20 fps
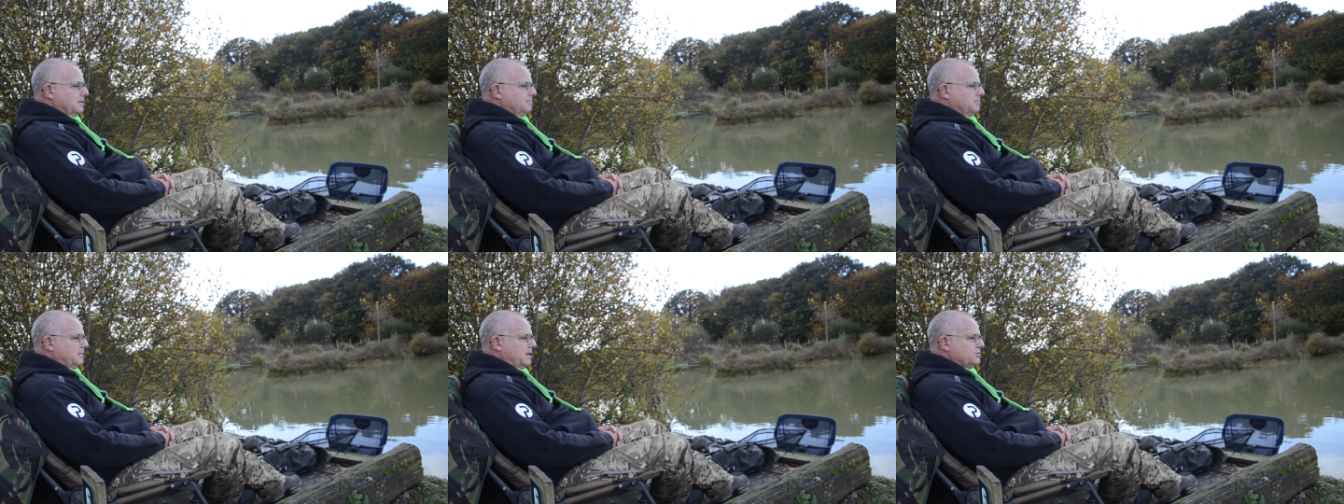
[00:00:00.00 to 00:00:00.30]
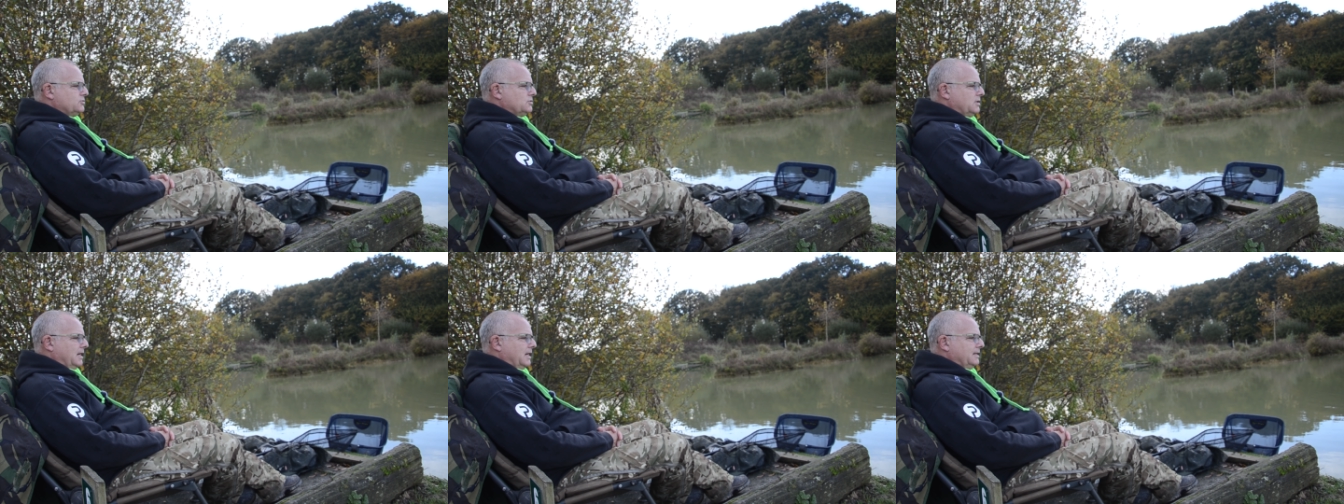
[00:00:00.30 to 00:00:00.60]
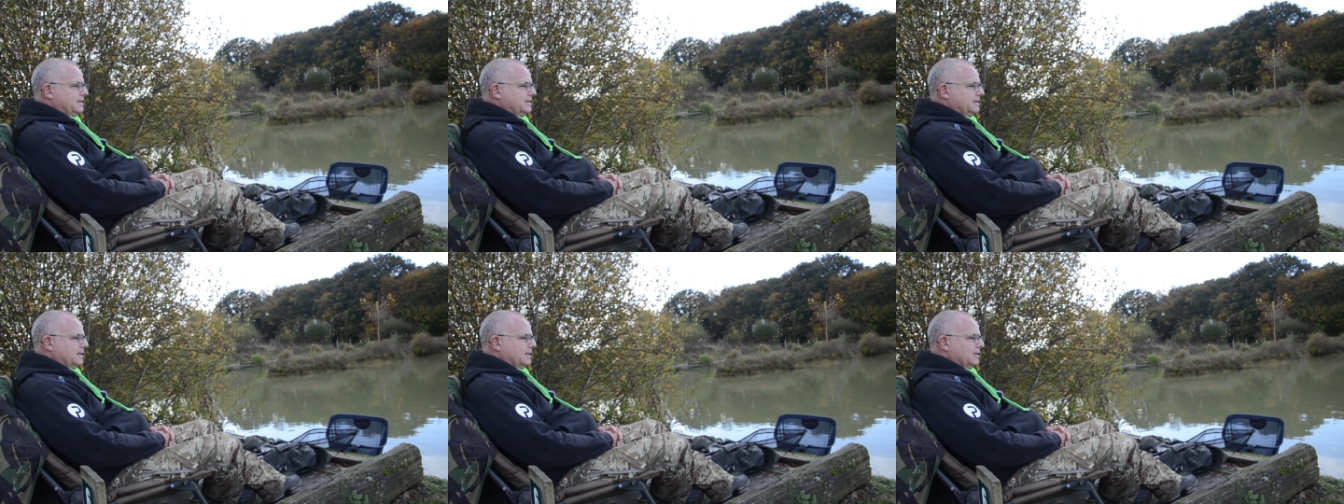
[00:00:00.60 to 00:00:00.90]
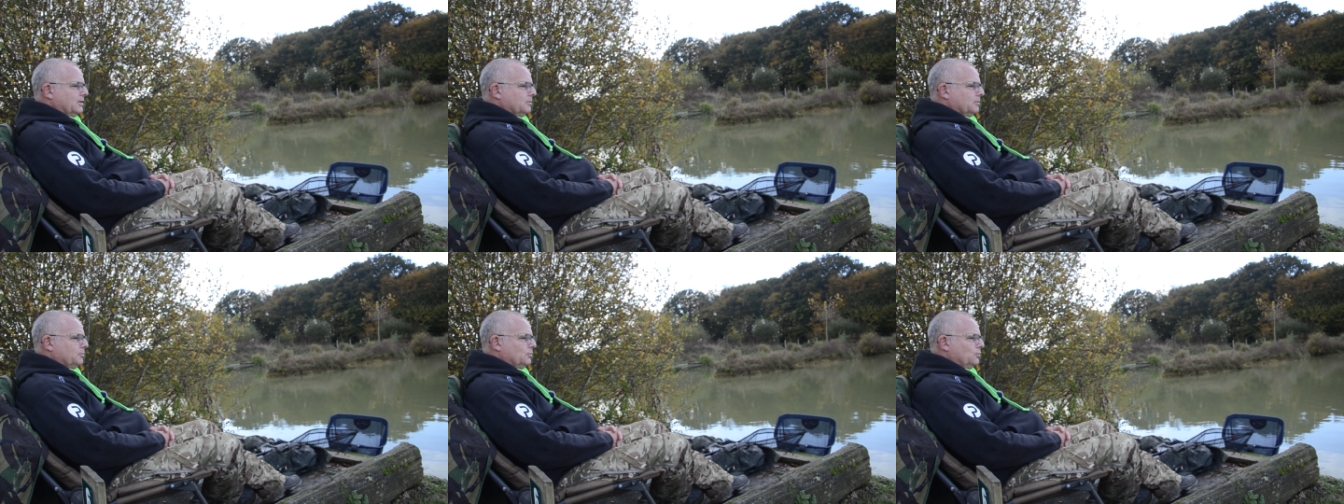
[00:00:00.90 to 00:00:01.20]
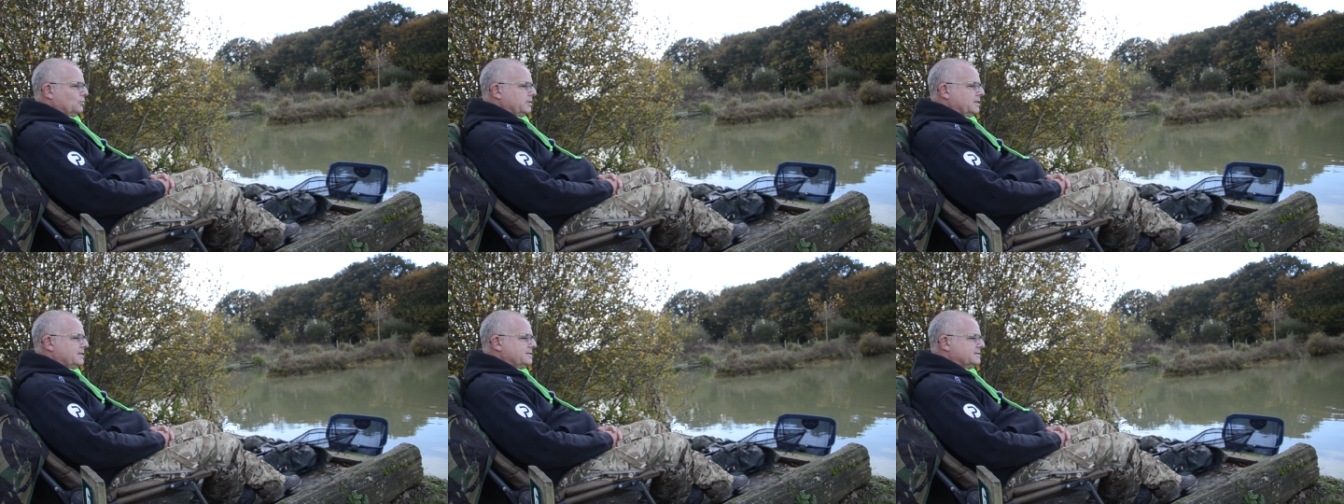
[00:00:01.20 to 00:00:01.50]
match landing net that I
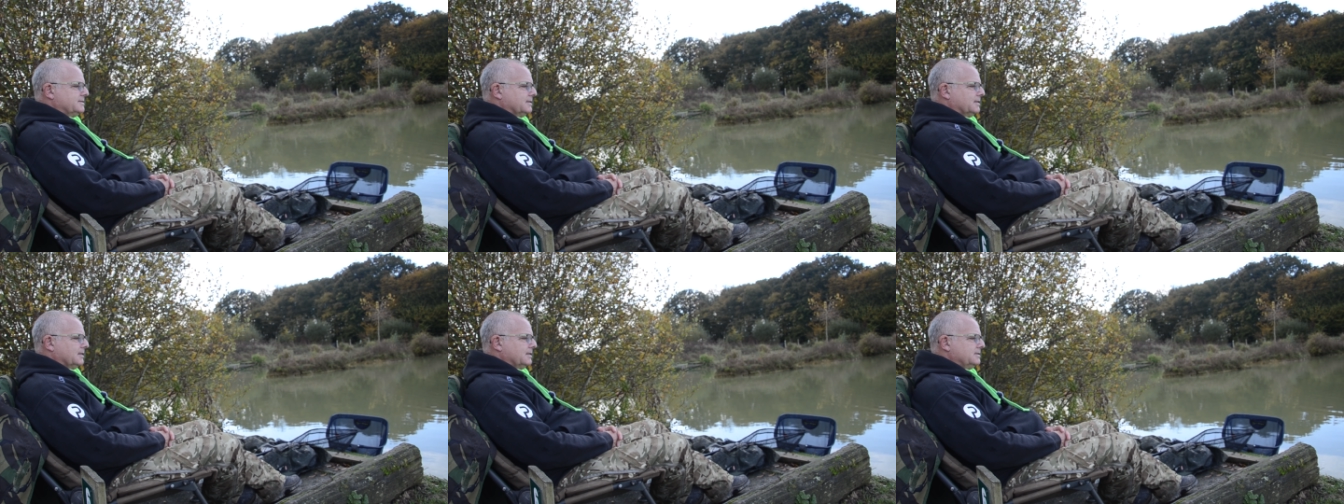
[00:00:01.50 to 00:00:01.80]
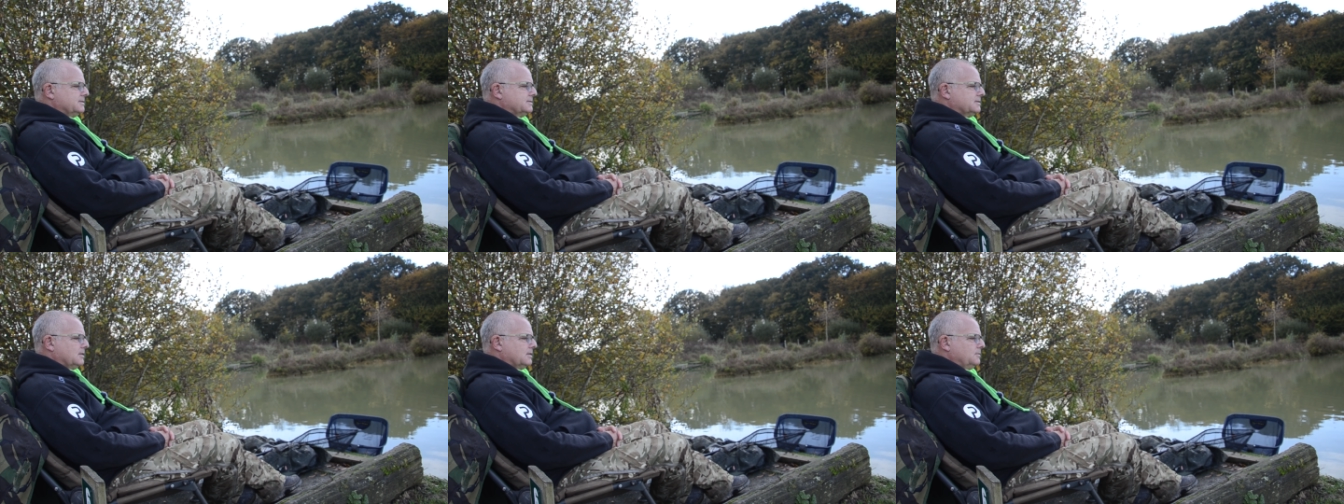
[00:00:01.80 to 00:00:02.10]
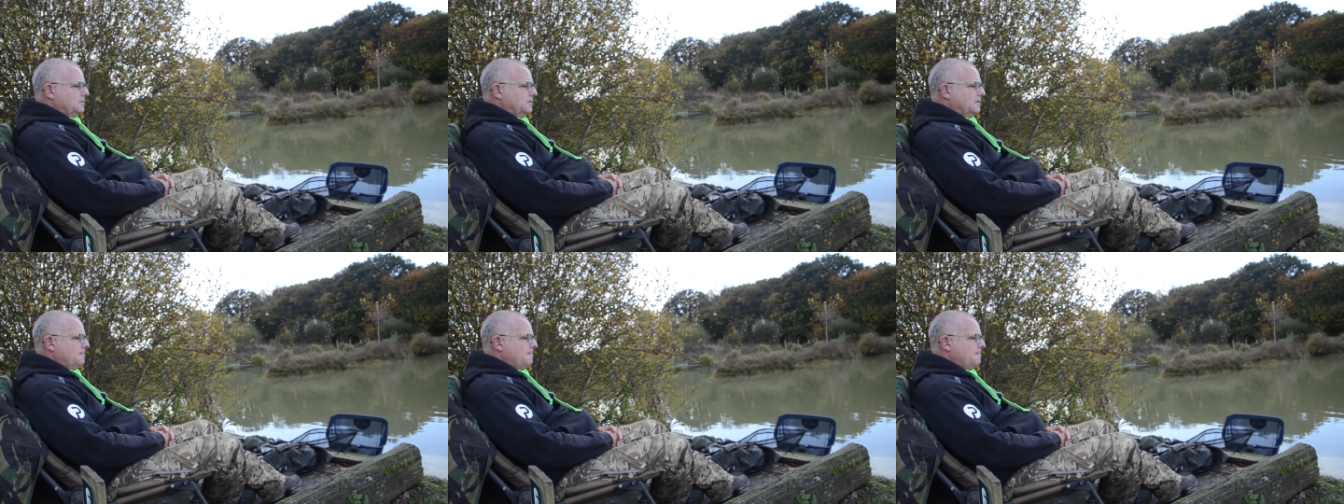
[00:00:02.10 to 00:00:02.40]
bought yesterday, so